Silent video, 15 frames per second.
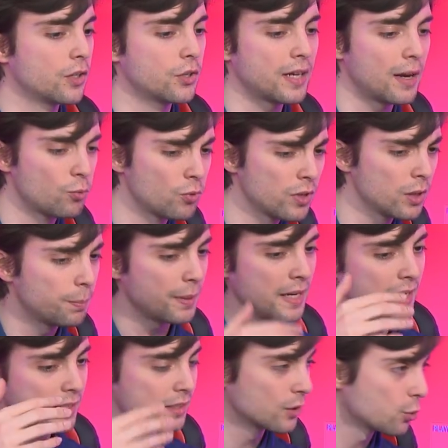You get real
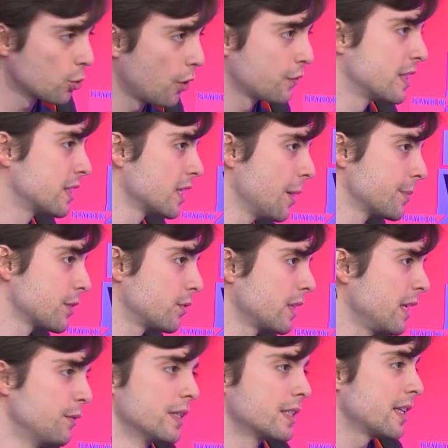peaks and troughs in terms of
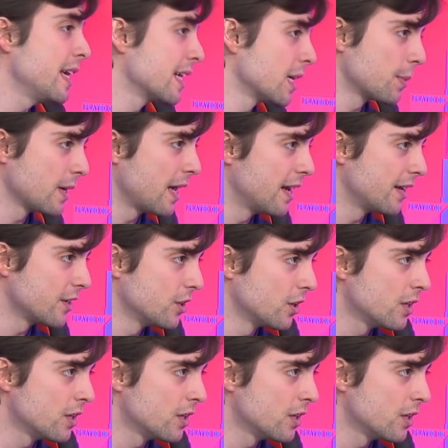even seeing a player.